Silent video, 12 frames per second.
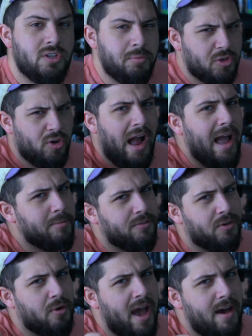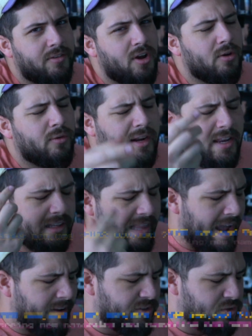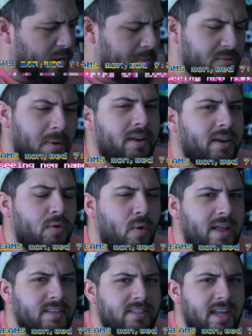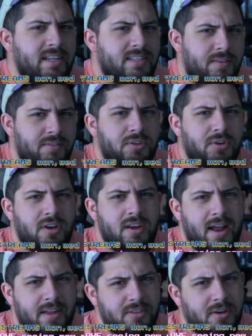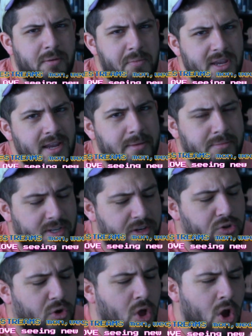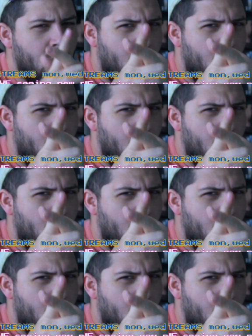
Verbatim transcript: Subscribe if you have. Already live streams Monday, Wednesday, 7:30 to 9:30 p.m. Central.